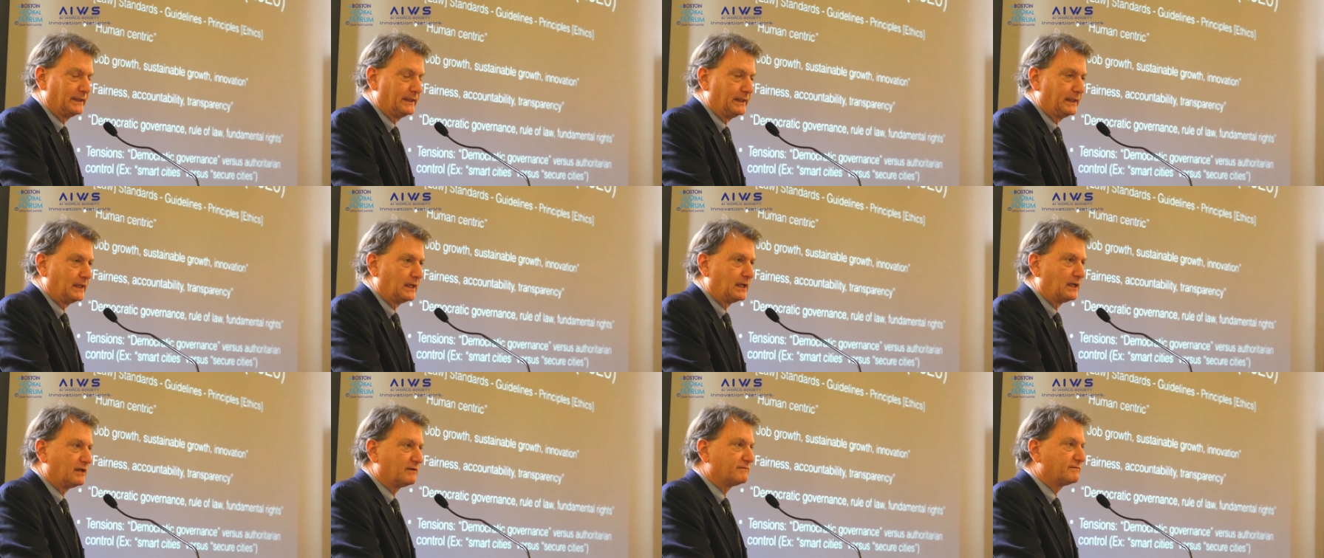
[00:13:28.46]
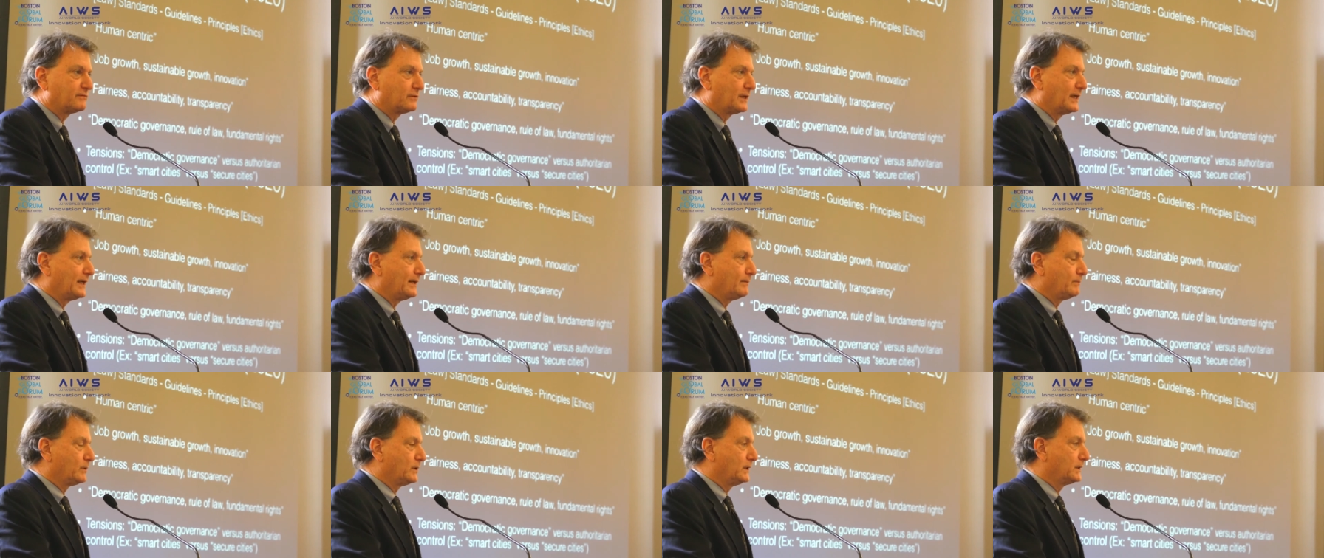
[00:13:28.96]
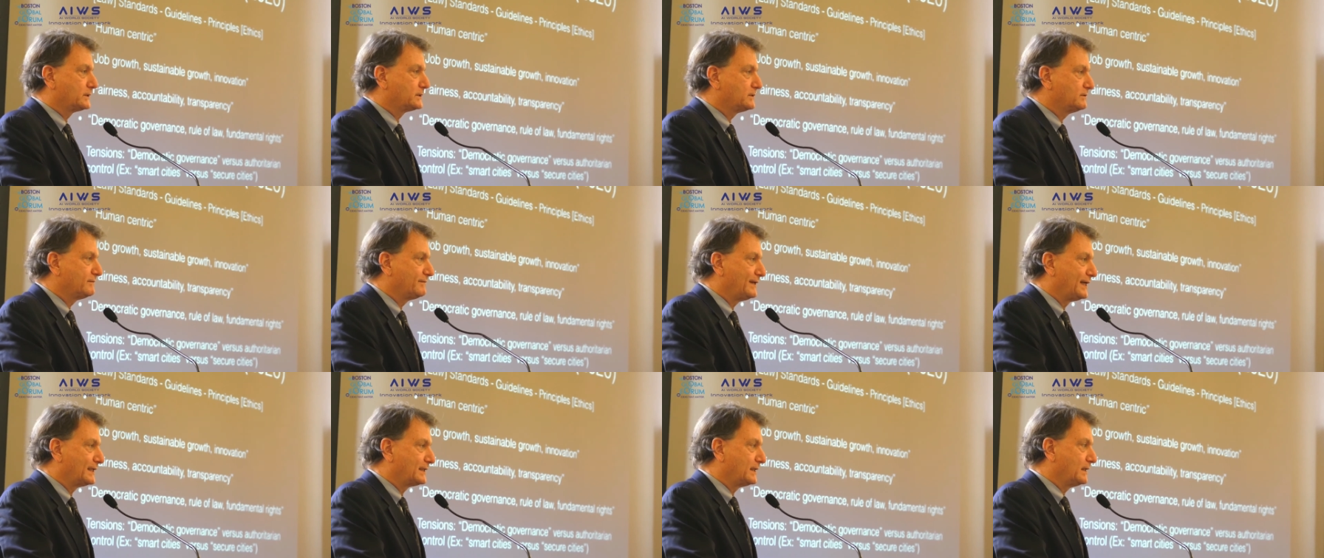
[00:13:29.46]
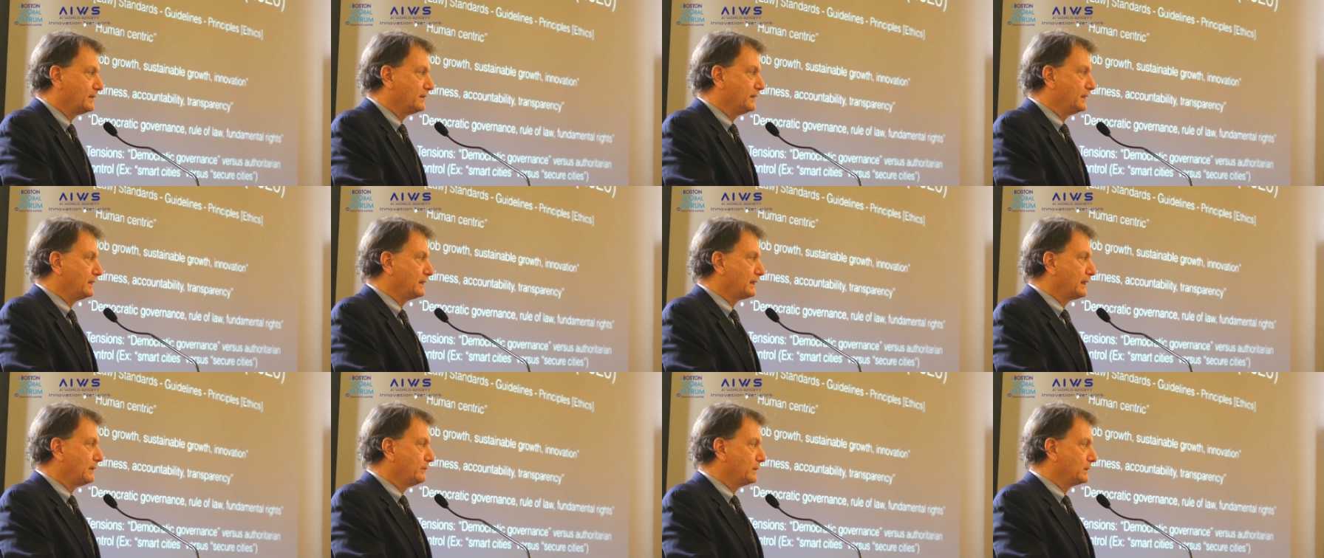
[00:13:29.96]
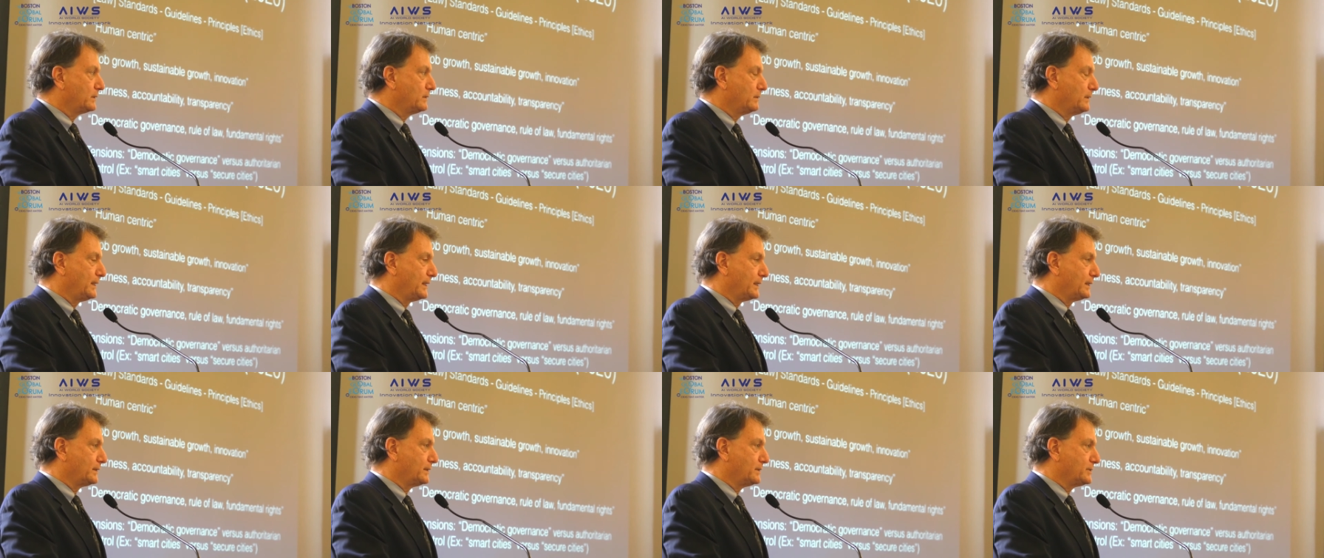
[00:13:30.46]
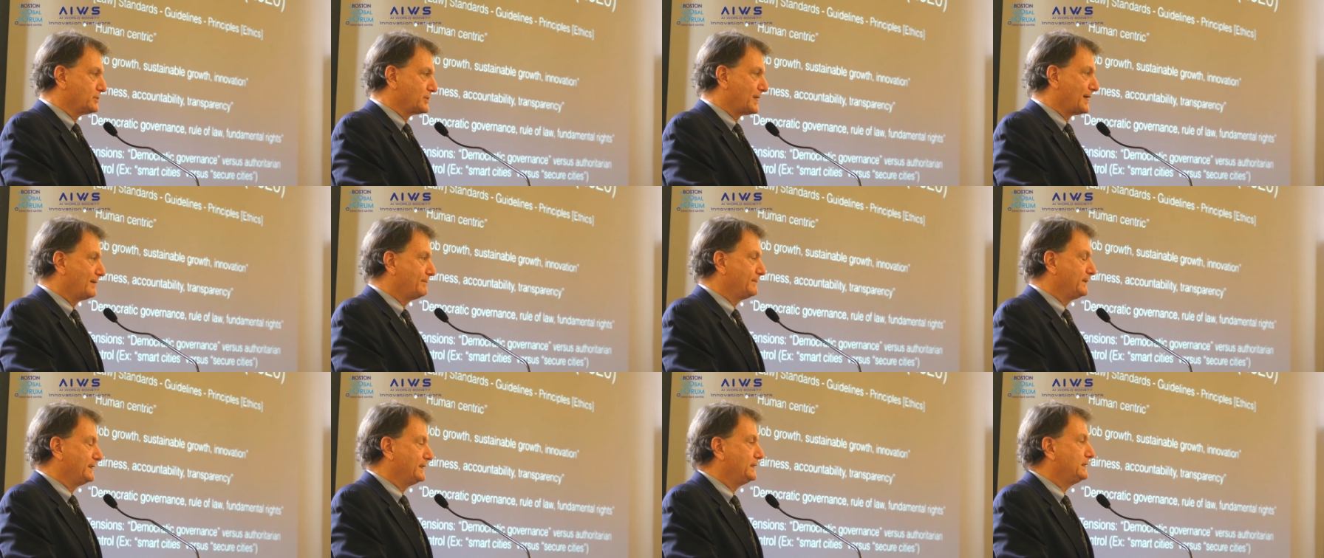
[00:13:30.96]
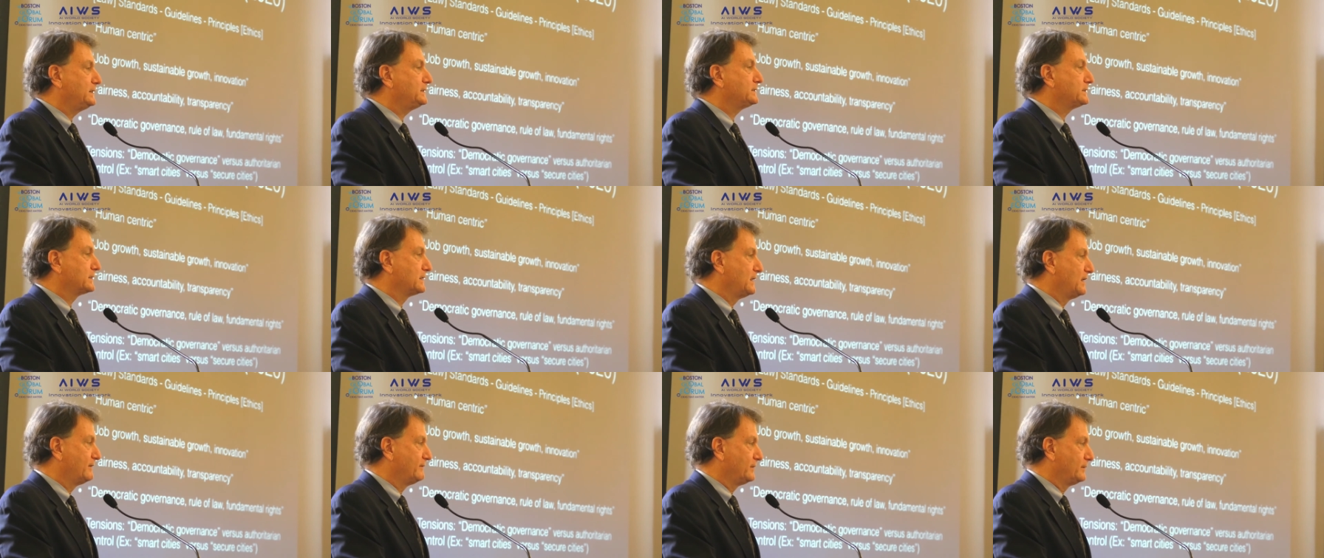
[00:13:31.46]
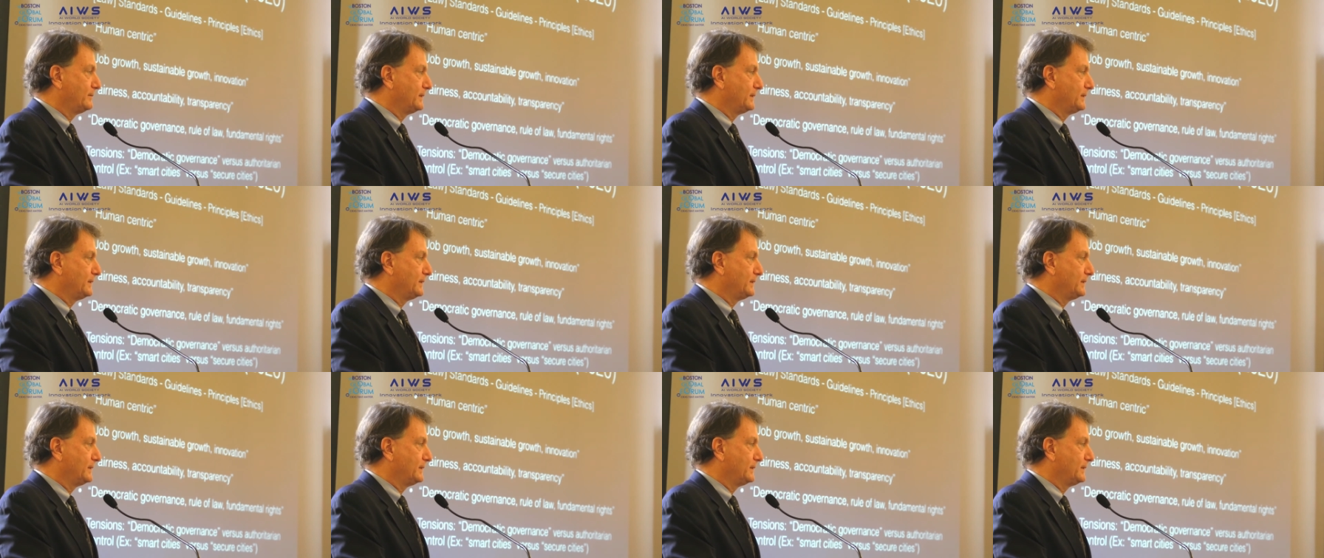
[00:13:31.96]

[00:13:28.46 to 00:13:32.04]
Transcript: frameworks. In fact, I think I would credit the Japanese government,